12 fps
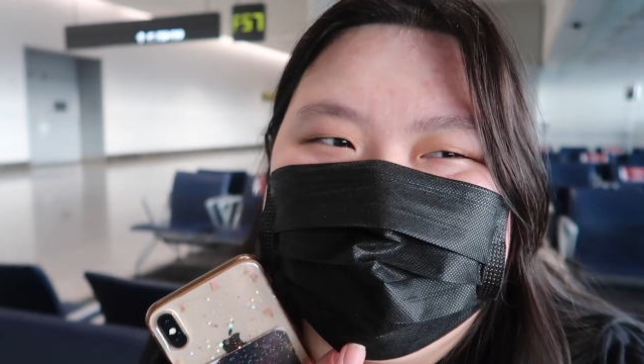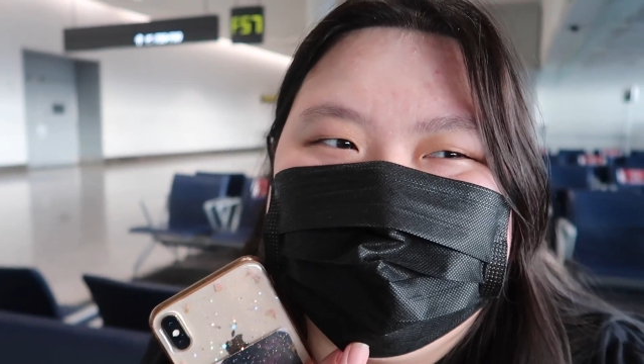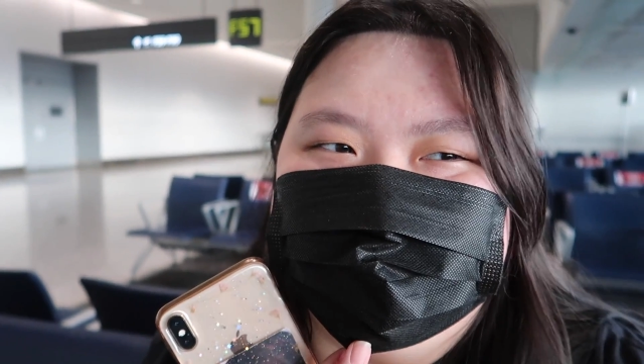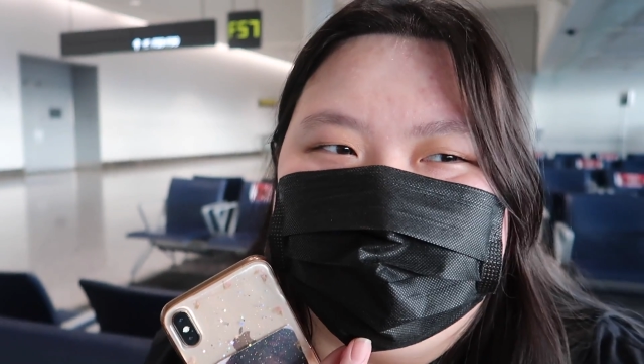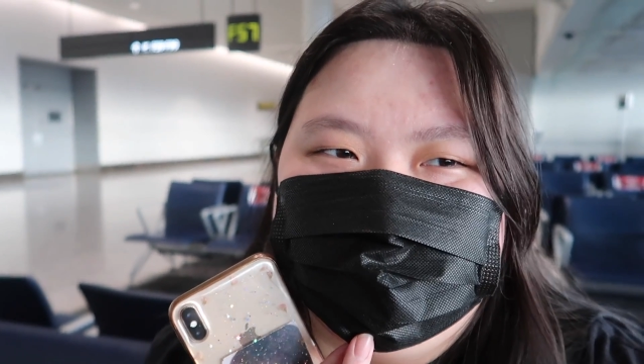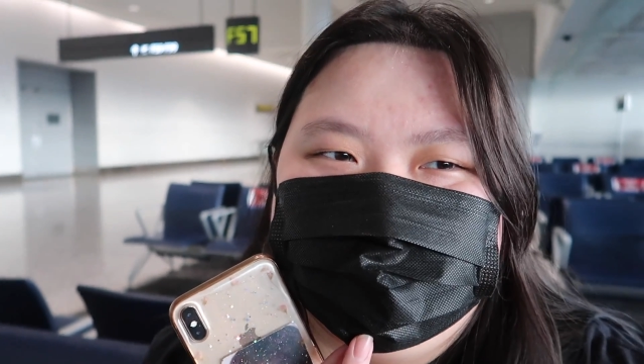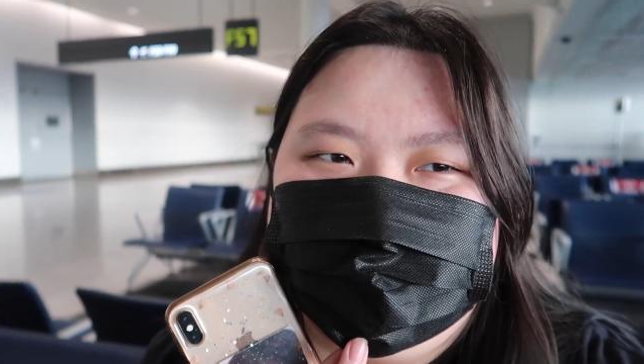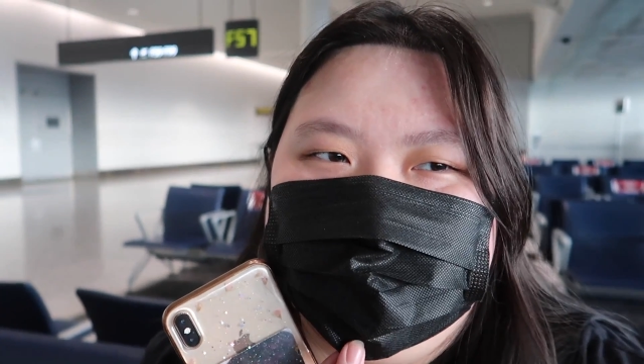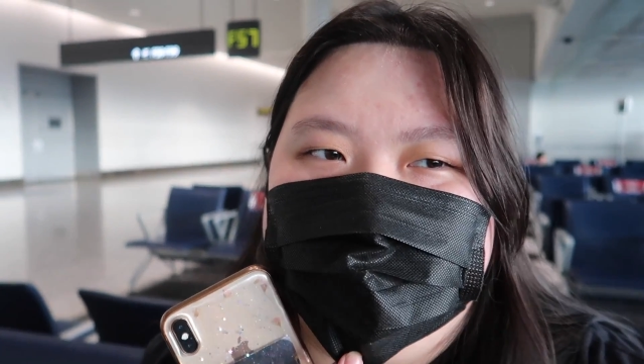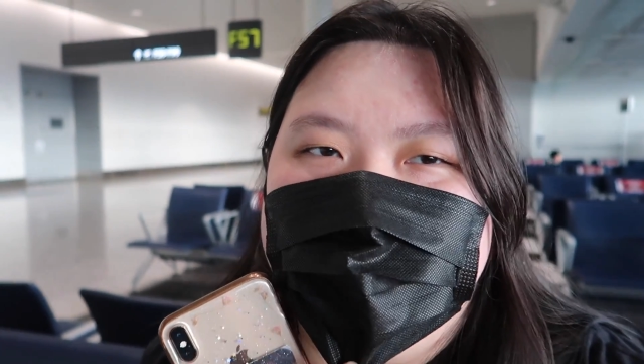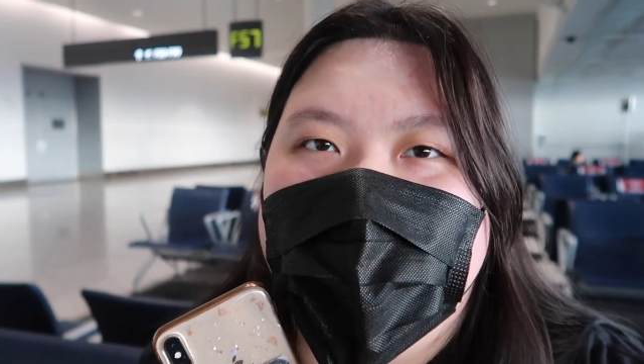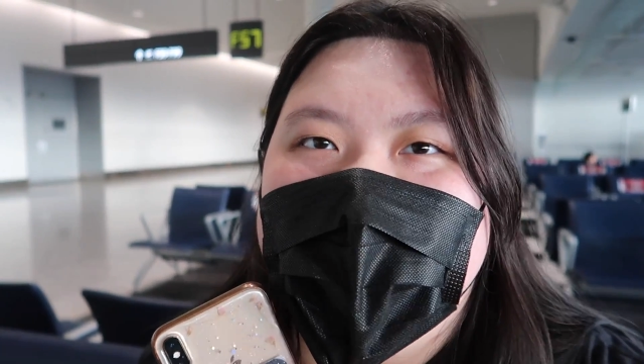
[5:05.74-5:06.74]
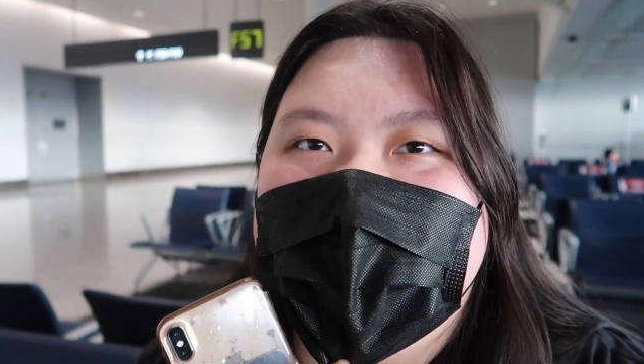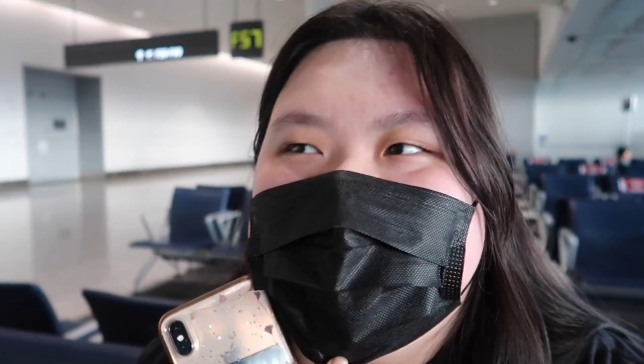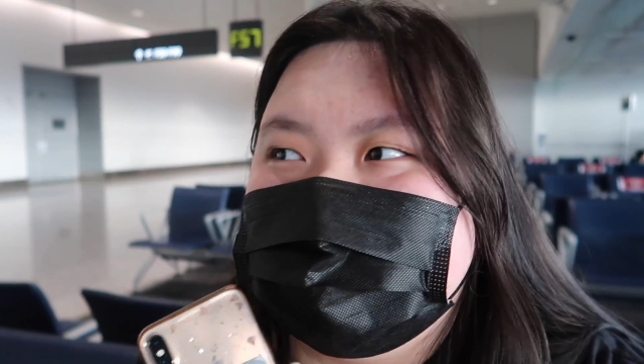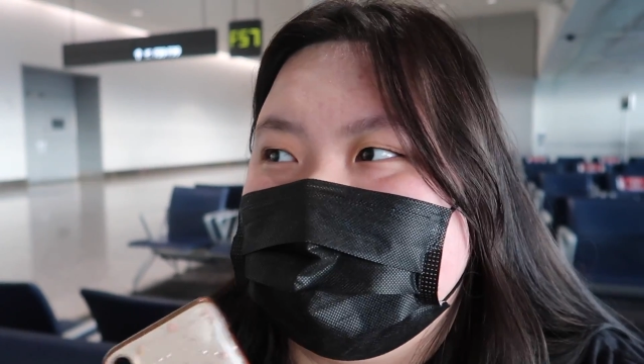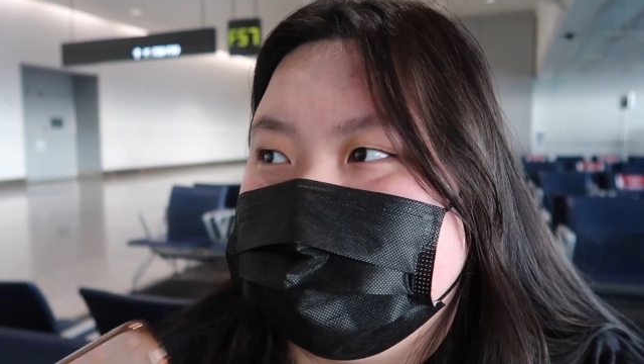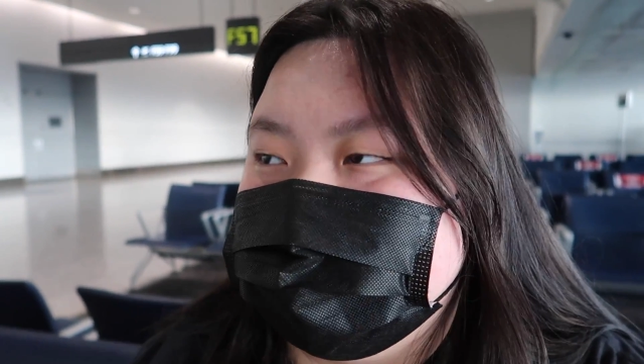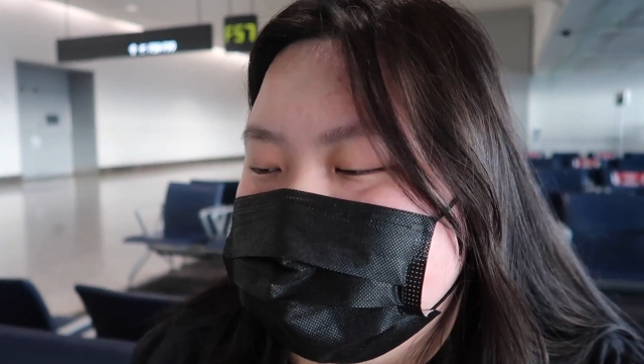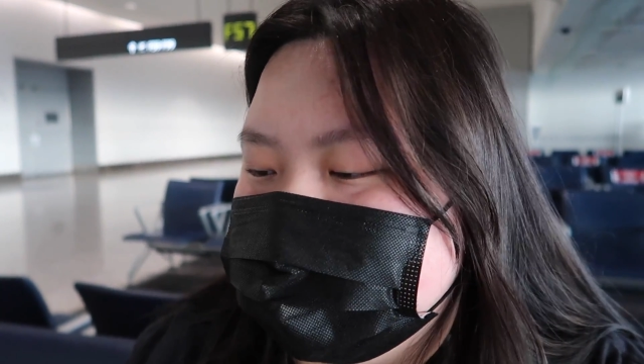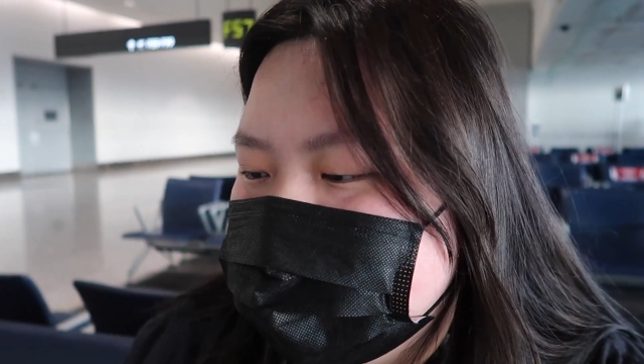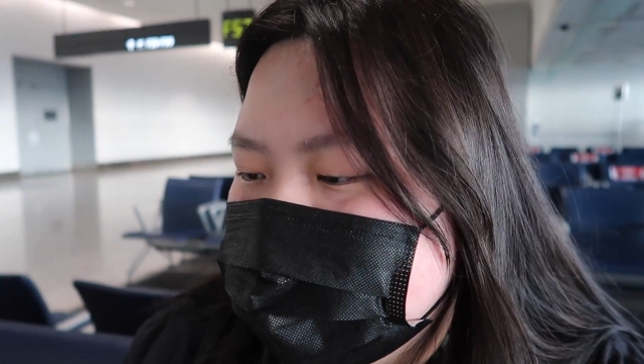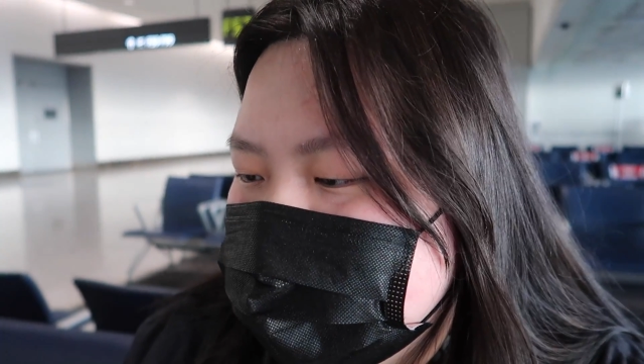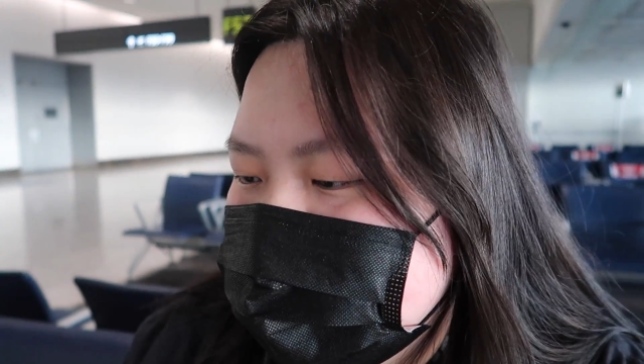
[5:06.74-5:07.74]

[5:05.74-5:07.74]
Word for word: we didn't know where we go and we had to ask people.